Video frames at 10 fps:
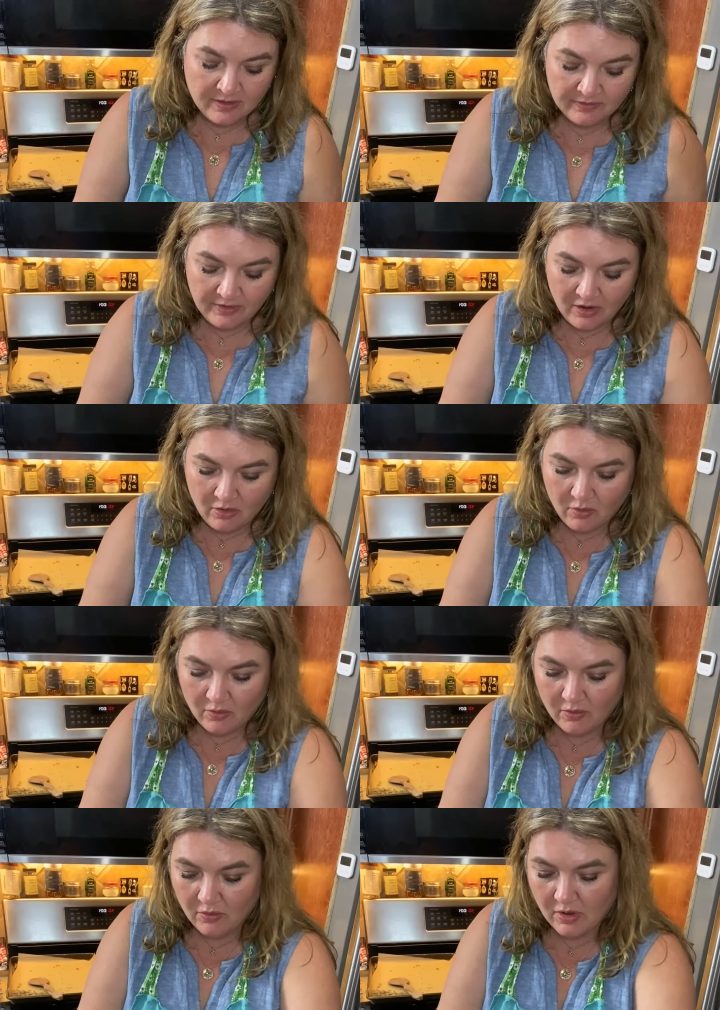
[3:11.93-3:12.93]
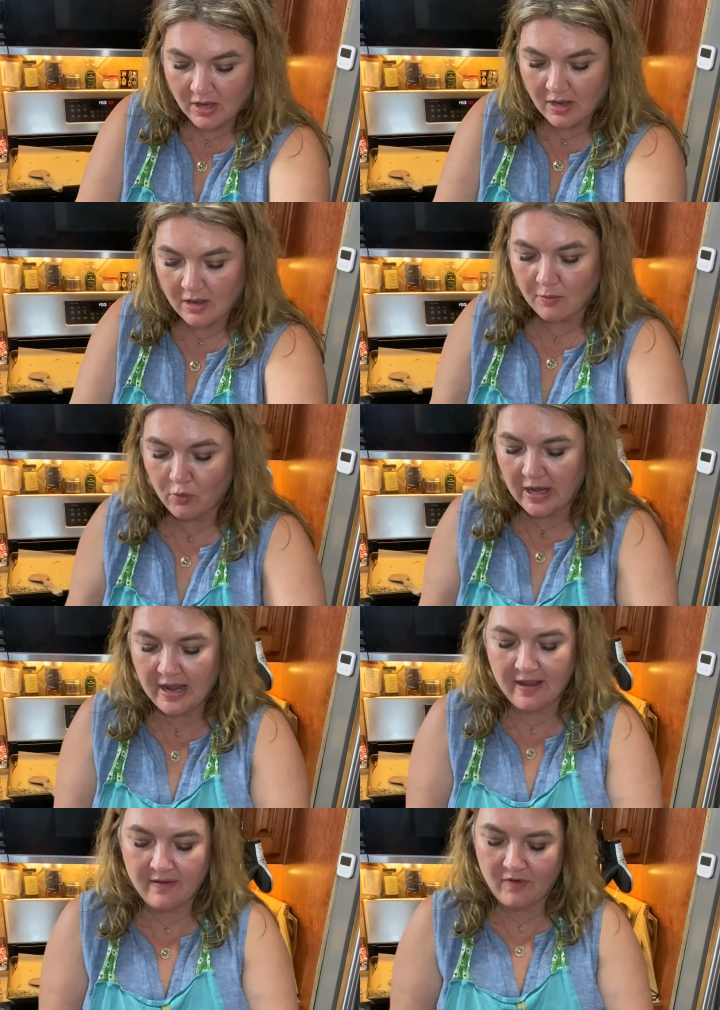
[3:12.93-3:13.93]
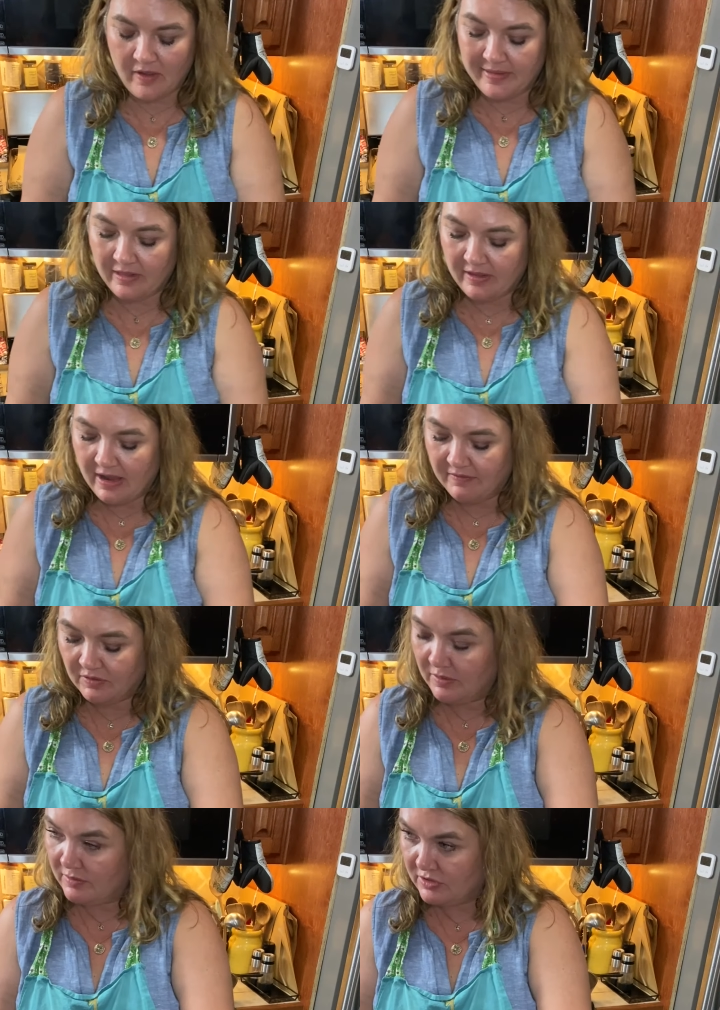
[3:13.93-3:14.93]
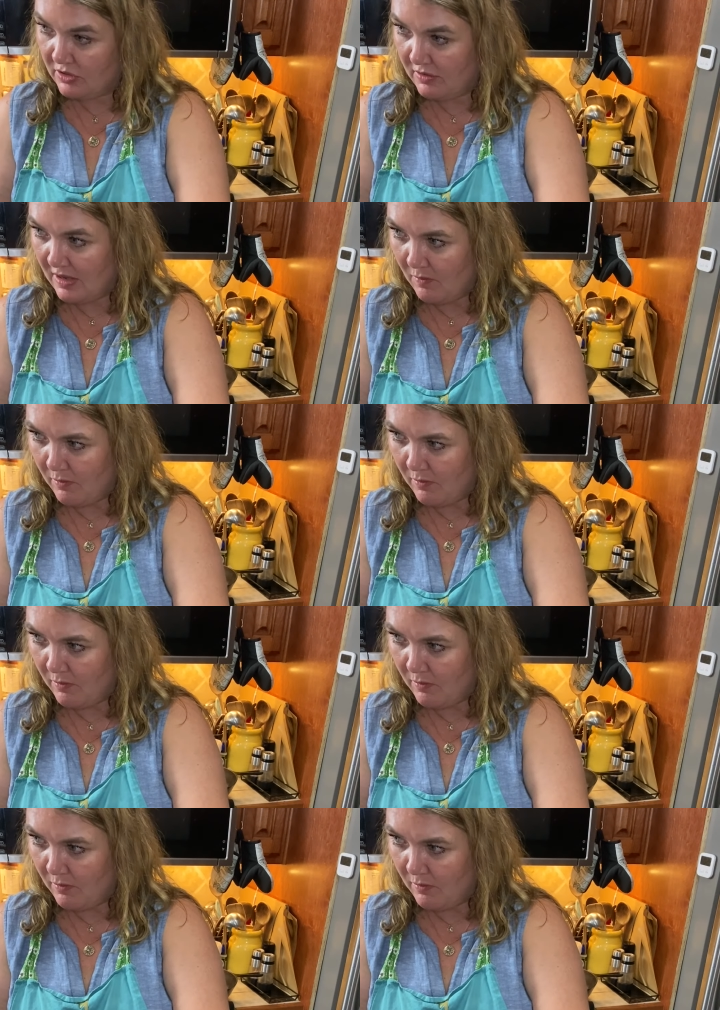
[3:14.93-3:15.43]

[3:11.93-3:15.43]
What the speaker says: So we have on the left, we will do the